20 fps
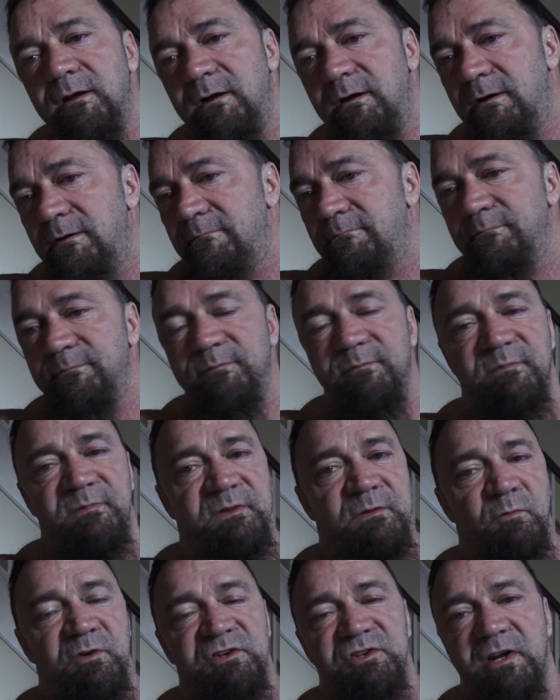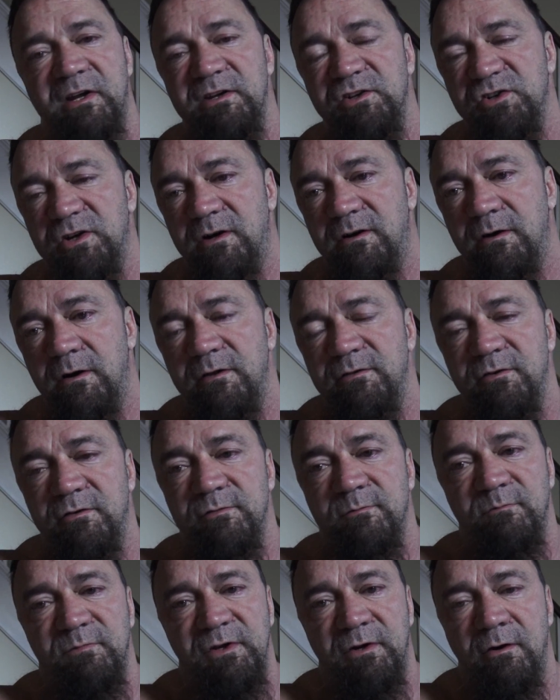Um, we change our
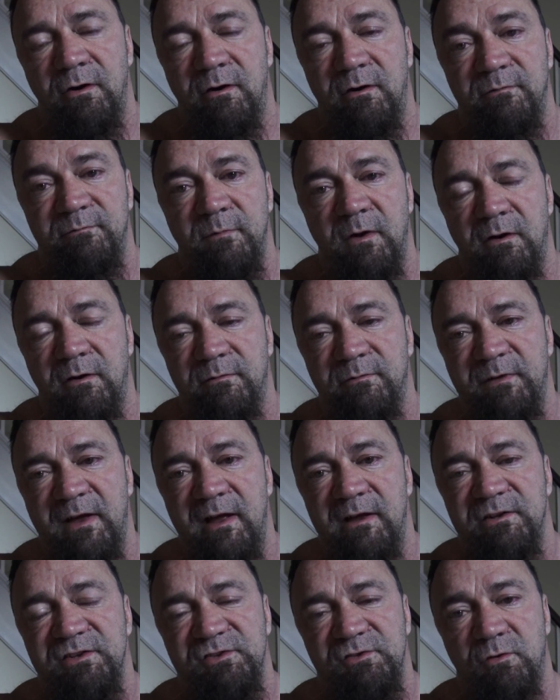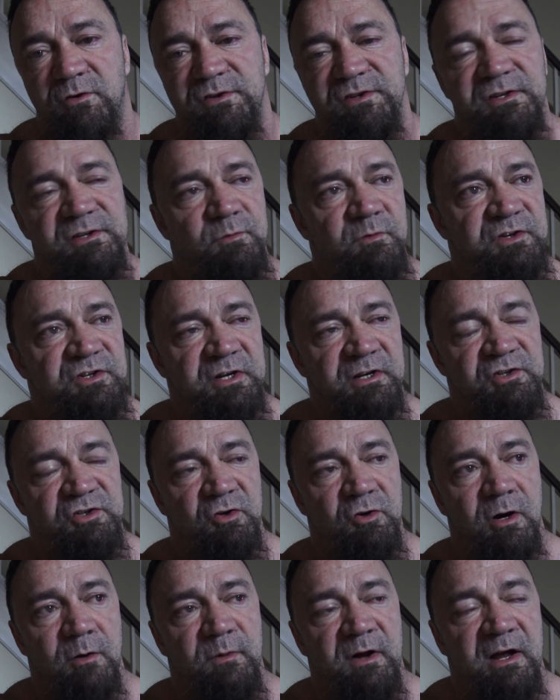other, you know, our, our fat sources, we change
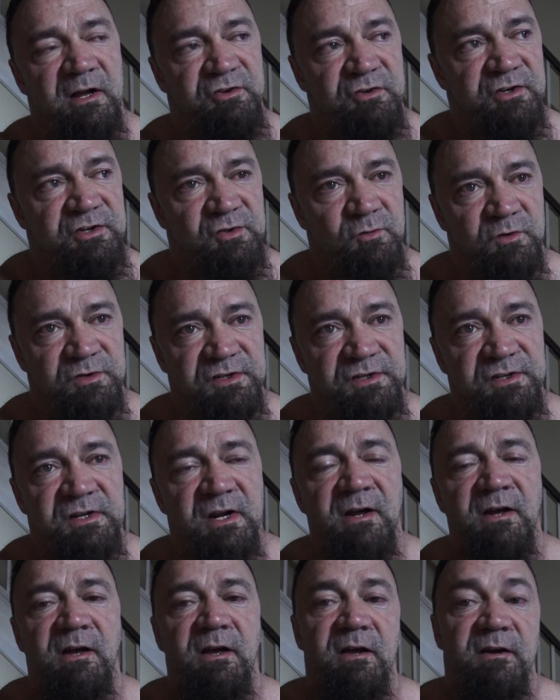our carbohydrate sources.